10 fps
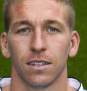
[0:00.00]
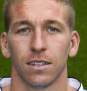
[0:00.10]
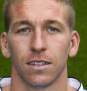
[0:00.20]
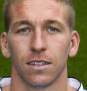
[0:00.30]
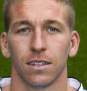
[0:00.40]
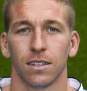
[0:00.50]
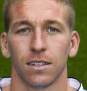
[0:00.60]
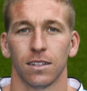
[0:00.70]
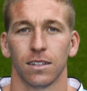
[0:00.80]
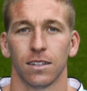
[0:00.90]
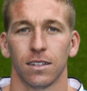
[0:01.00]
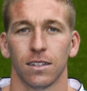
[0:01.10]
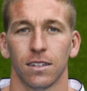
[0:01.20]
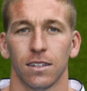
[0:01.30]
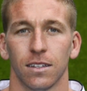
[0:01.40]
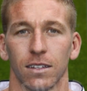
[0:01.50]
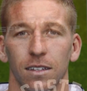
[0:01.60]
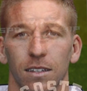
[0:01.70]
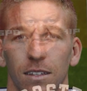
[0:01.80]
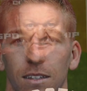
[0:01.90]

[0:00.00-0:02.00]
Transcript: Born southwest of London, Epsom in